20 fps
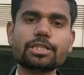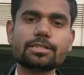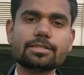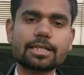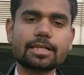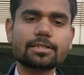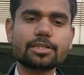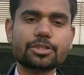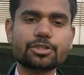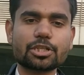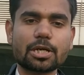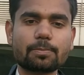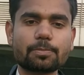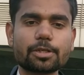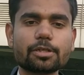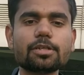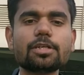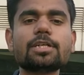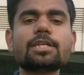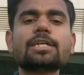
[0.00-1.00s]
inside this
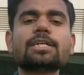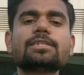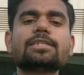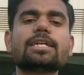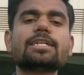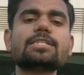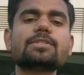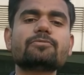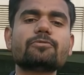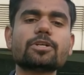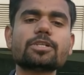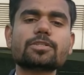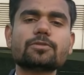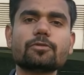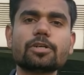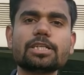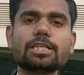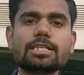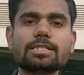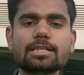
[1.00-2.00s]
chapter. That is, first
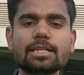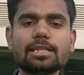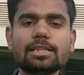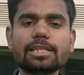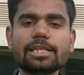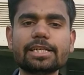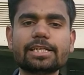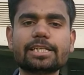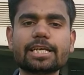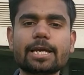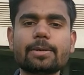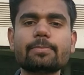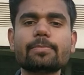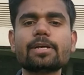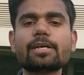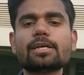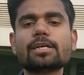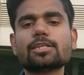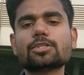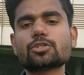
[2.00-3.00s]
one is a lead time.
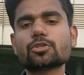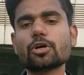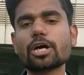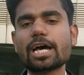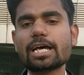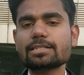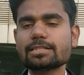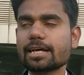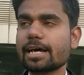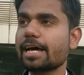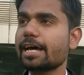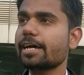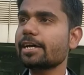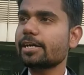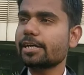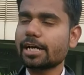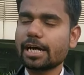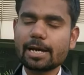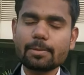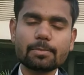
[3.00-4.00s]
So as
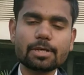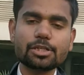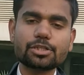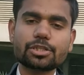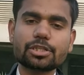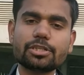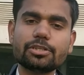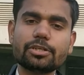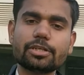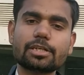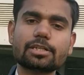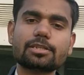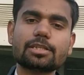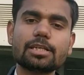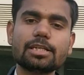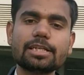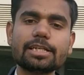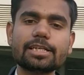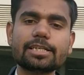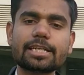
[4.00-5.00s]
I mentioned here, the
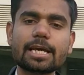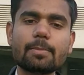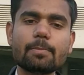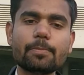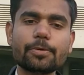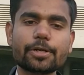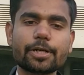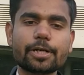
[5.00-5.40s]
lead time